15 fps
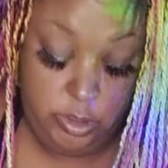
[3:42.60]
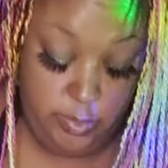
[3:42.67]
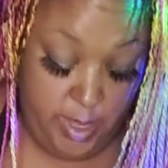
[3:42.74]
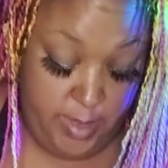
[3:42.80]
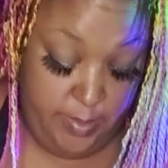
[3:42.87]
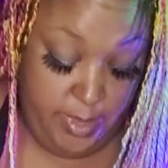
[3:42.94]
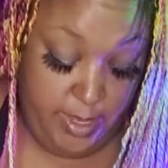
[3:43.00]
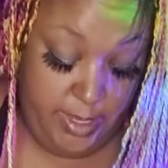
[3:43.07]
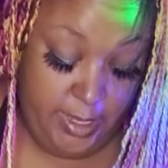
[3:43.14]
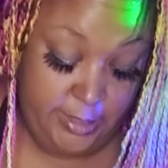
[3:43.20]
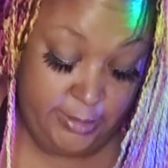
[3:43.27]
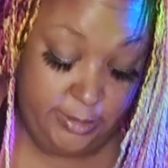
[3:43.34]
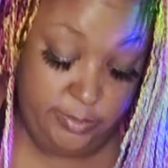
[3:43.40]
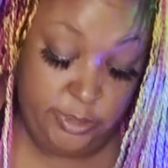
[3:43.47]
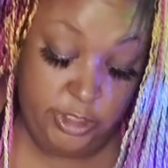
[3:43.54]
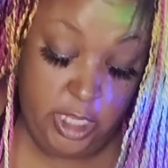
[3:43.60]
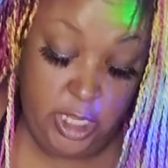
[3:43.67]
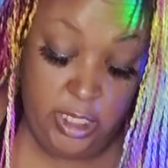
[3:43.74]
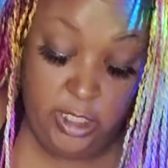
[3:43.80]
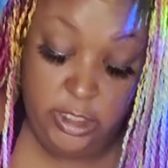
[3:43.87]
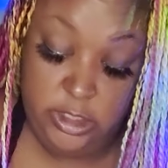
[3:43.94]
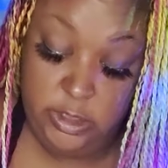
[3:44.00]
Somebody might got some
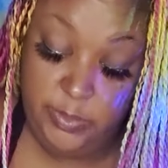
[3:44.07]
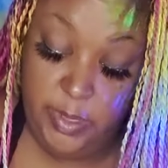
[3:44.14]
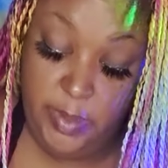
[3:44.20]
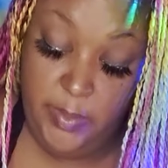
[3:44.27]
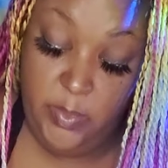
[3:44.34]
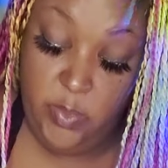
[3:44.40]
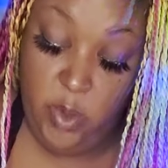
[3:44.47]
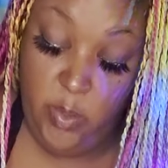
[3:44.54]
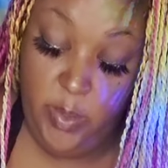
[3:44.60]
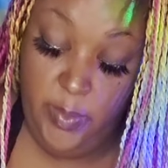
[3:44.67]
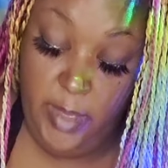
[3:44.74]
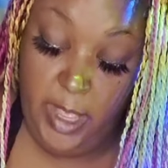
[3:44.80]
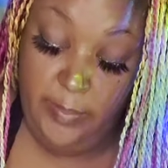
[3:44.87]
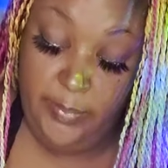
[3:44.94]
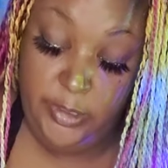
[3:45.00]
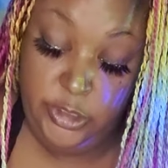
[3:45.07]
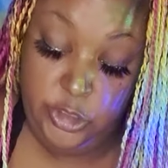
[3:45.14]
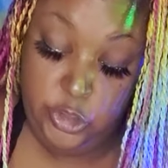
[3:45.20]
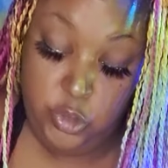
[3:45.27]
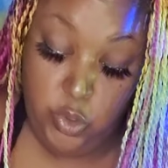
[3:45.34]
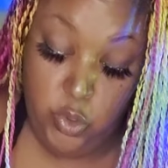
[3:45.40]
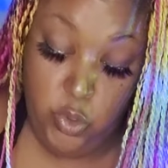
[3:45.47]
jock itch. Some woman might be
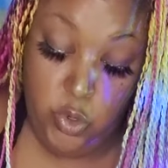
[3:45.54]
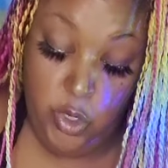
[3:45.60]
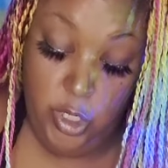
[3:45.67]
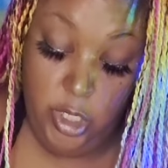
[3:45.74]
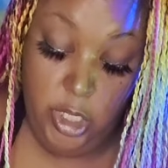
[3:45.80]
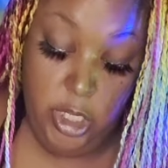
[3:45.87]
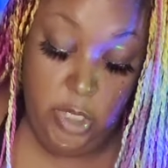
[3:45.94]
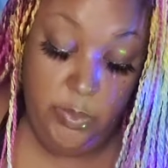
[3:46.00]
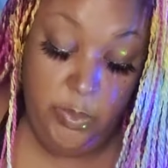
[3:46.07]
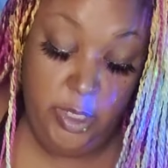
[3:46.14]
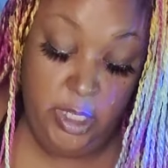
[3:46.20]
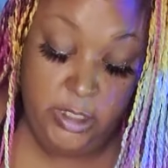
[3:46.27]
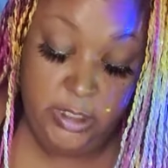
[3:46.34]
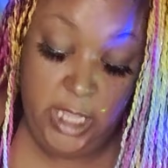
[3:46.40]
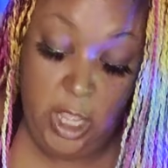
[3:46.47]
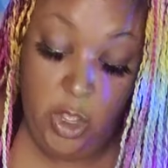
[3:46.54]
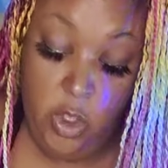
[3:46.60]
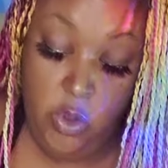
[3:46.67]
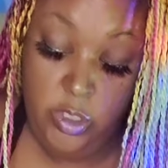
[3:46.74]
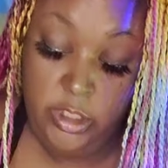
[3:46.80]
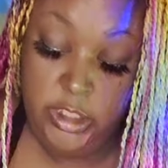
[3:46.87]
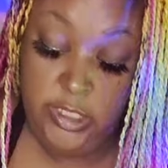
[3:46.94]
scorned because not
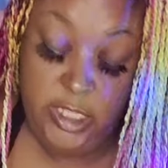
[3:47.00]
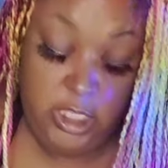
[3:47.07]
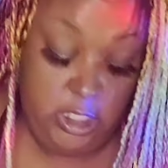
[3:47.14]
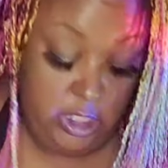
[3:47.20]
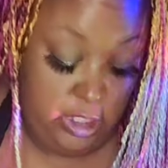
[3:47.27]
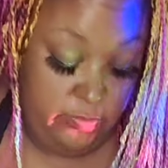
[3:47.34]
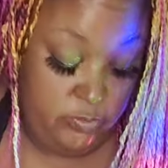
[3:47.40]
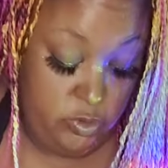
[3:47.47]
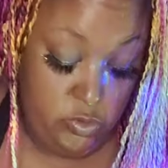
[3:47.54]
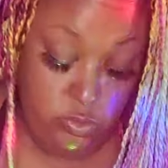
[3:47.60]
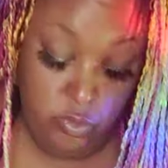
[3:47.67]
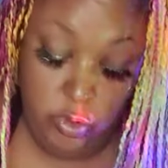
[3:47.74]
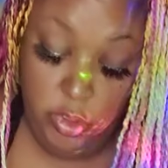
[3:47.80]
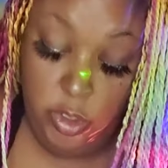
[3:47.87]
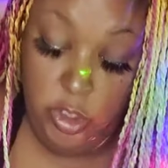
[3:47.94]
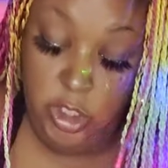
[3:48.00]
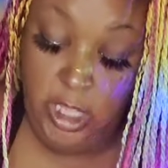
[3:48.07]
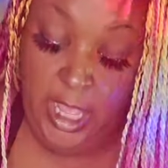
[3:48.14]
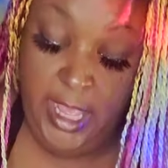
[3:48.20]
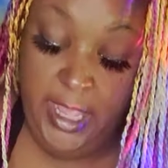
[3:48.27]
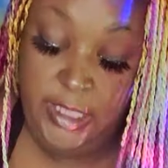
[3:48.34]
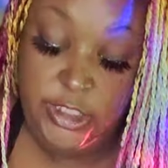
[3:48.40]
only did he give you
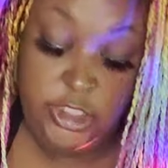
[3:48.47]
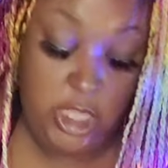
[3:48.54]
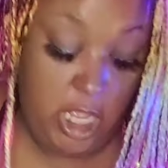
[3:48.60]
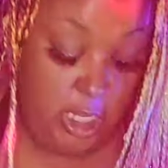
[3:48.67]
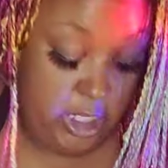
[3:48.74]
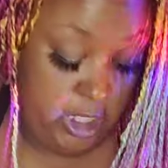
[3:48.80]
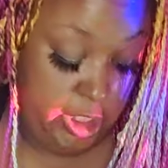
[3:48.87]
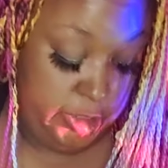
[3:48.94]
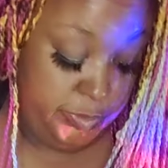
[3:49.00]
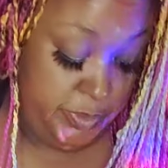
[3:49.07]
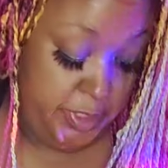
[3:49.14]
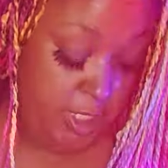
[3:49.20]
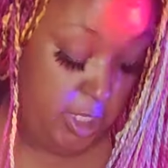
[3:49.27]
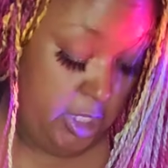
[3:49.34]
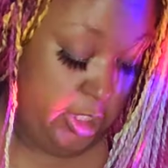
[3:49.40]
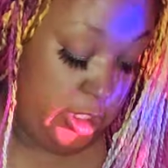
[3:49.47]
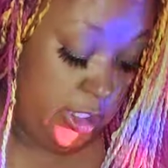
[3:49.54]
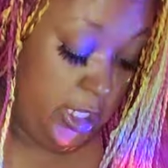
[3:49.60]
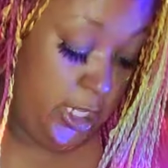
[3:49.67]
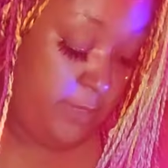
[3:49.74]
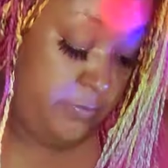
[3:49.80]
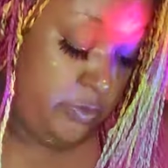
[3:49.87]
head jock itch, but he could
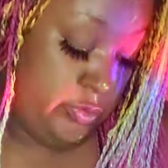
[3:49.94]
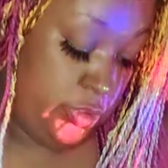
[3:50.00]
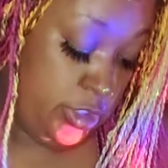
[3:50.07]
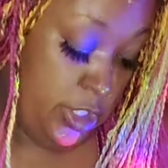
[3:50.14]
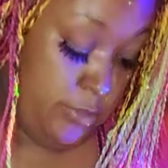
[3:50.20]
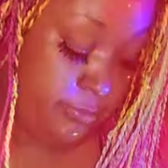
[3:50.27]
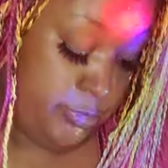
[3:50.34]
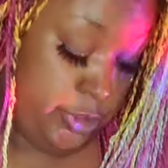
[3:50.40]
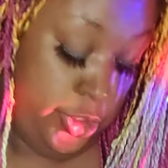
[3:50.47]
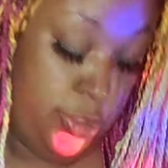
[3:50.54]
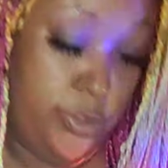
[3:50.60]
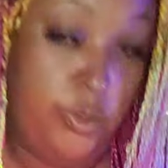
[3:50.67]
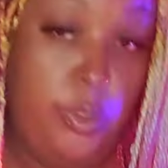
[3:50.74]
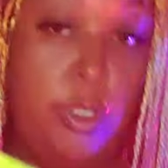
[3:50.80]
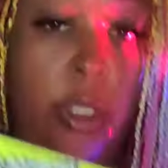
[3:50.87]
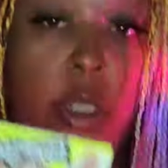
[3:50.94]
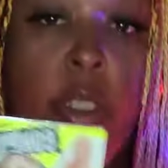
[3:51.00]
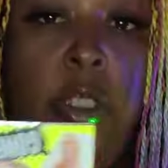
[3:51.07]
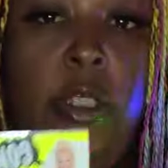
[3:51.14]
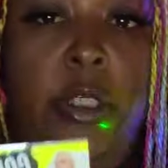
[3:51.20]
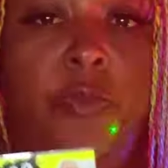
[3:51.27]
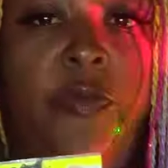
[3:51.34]
have gave you something too
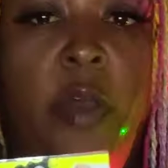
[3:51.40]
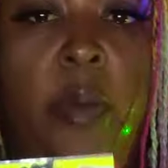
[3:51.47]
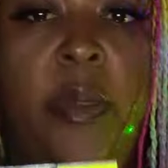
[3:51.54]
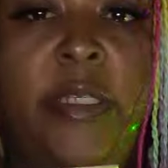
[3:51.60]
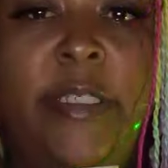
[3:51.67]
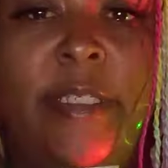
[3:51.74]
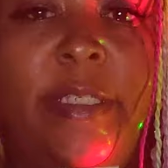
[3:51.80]
from a